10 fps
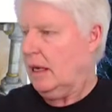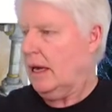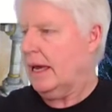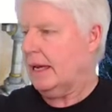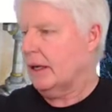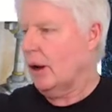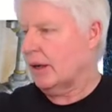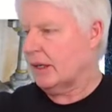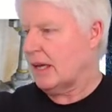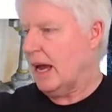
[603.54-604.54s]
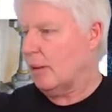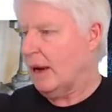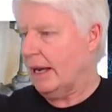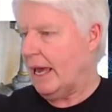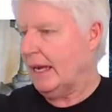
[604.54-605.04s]
And notice that
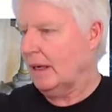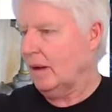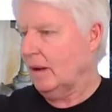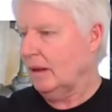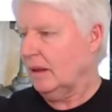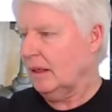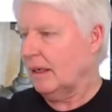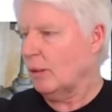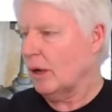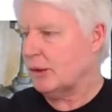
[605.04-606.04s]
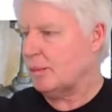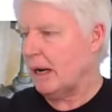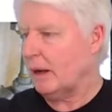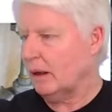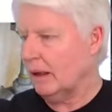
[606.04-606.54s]
red handle, it runs
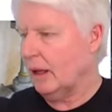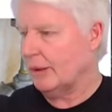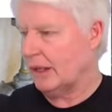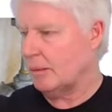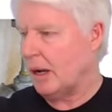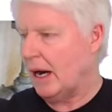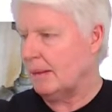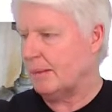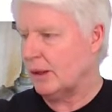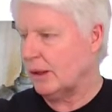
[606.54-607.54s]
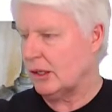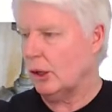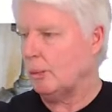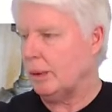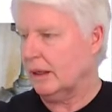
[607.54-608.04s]
parallel to the pipe, so it's
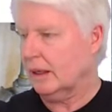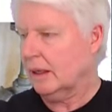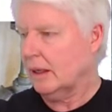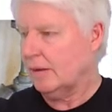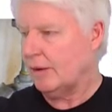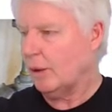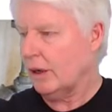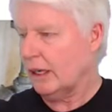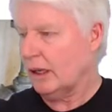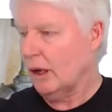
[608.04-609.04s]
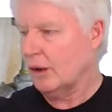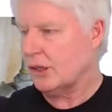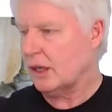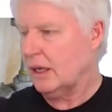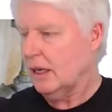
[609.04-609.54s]
open. If you wanted to
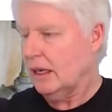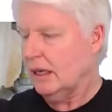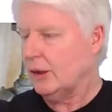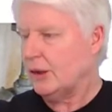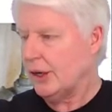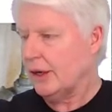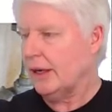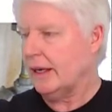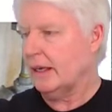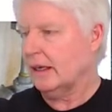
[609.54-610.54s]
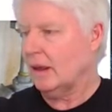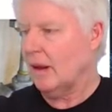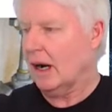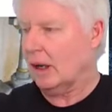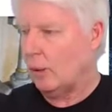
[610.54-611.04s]
close it, you'd turn it
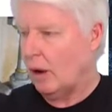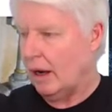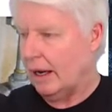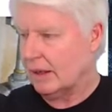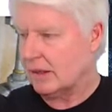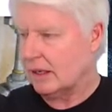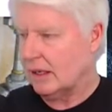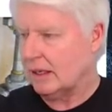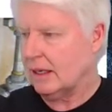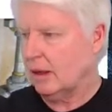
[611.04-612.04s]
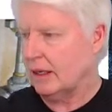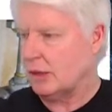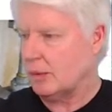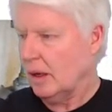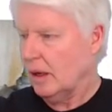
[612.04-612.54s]
clockwise until
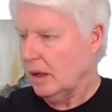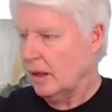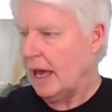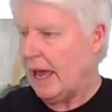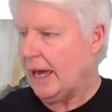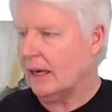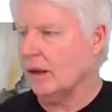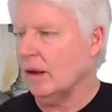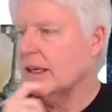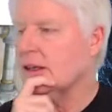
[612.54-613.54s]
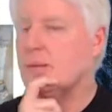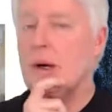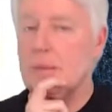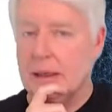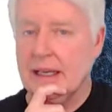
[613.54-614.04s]
the handle is
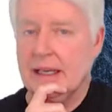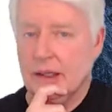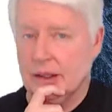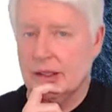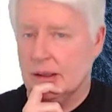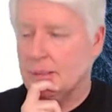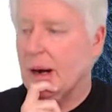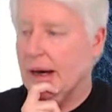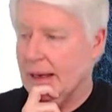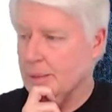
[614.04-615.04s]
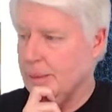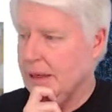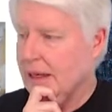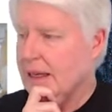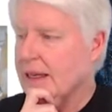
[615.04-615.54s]
perpendicular to the pipe.
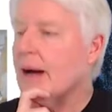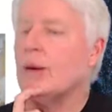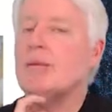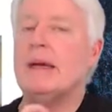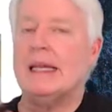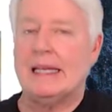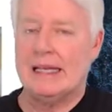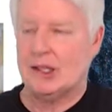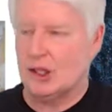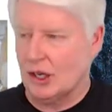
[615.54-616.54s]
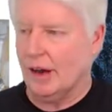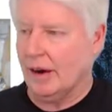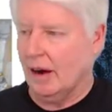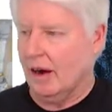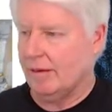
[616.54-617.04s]
That would mean that it's shut
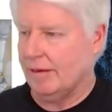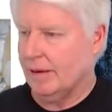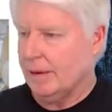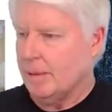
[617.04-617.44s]
off.